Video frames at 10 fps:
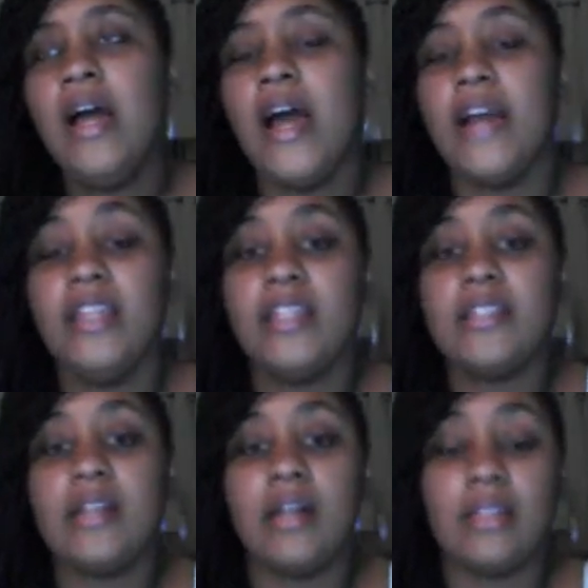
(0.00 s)
I think I
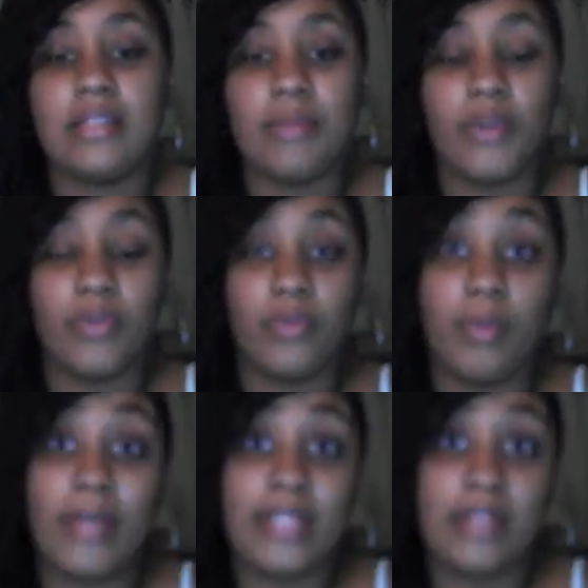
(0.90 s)
talk a lot about
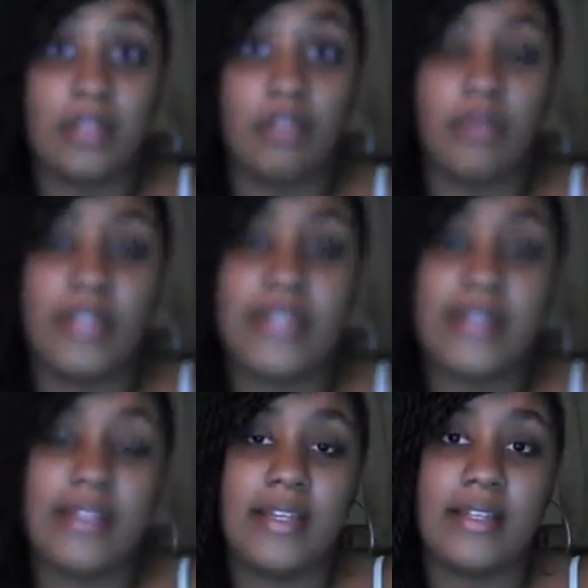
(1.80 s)
romantic love because I
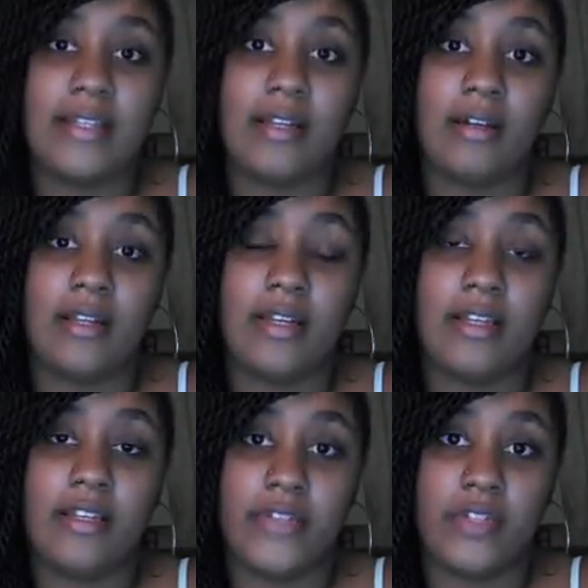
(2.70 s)
think that on an
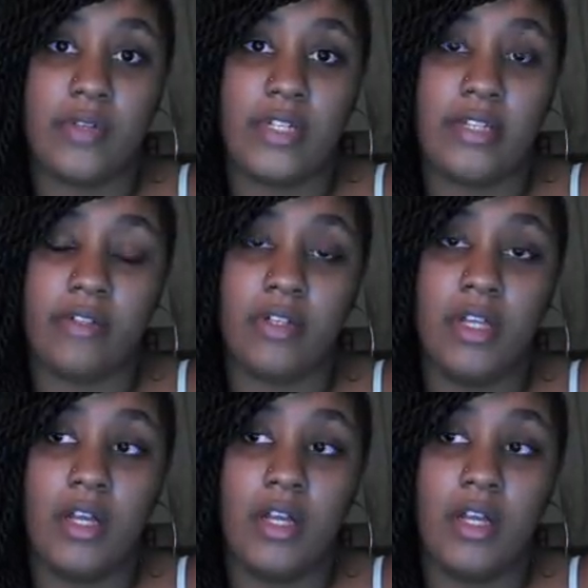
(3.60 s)
individual level,